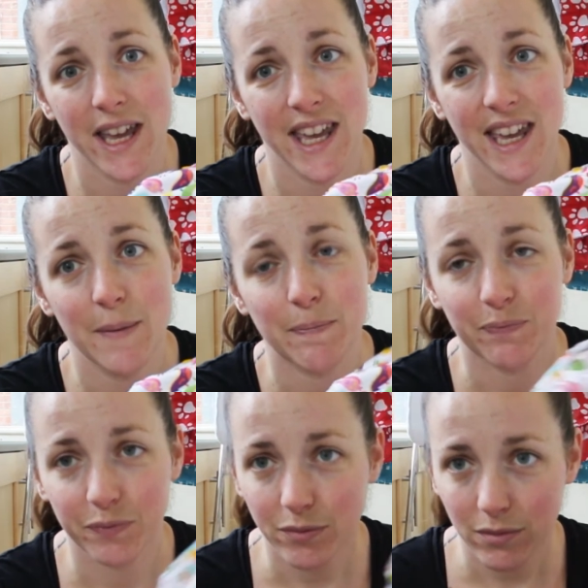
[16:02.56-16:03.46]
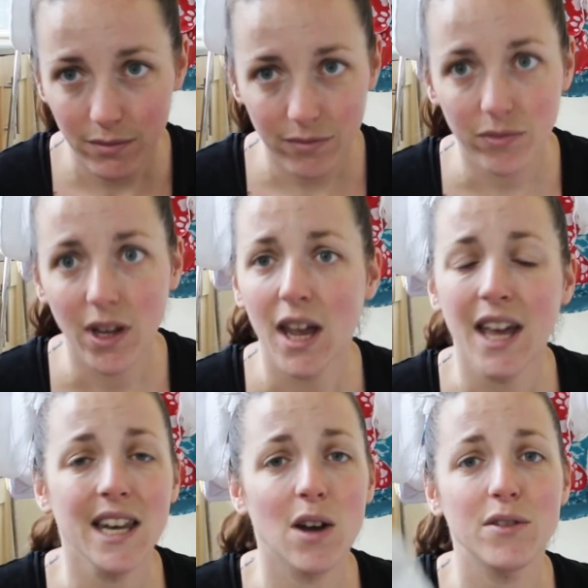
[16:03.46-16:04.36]
heat.
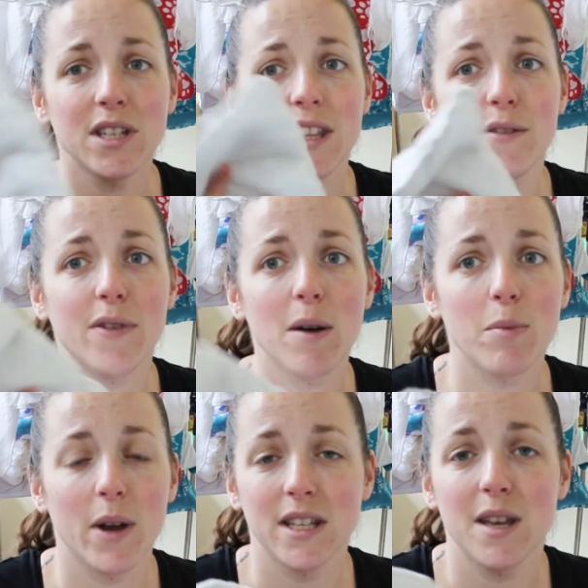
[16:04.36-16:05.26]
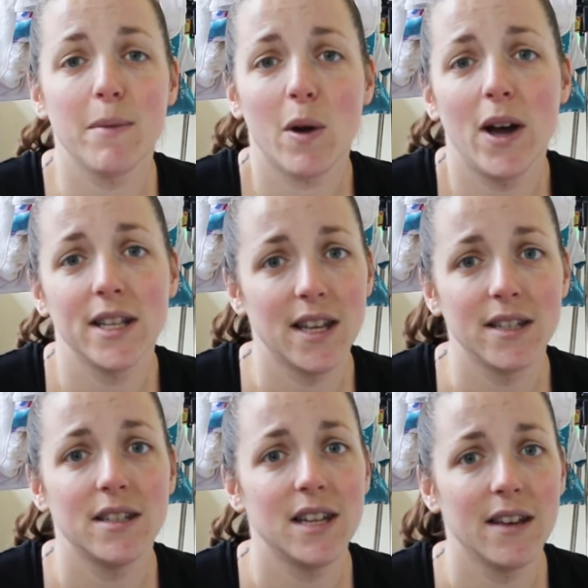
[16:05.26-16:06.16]
Now obviously the fabrics can be quite
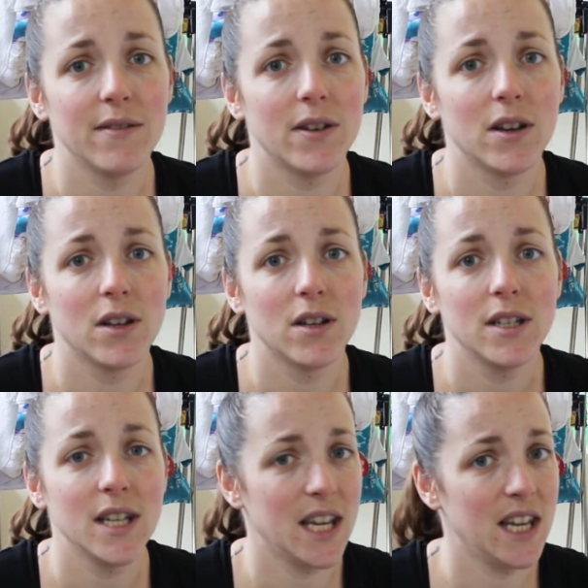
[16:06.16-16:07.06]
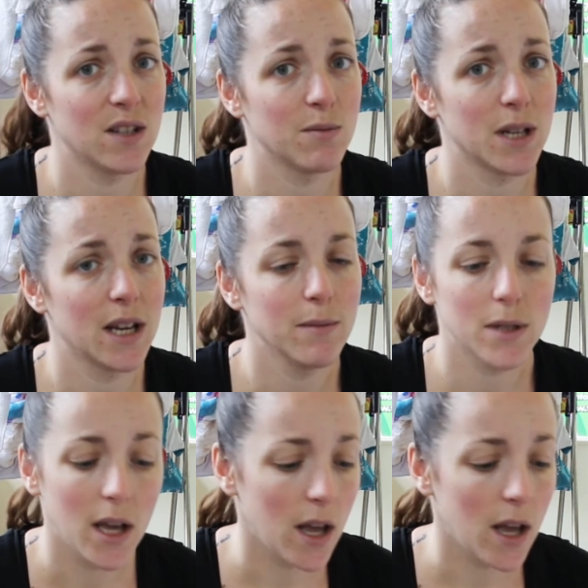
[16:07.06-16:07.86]
sensitive to heat sometimes,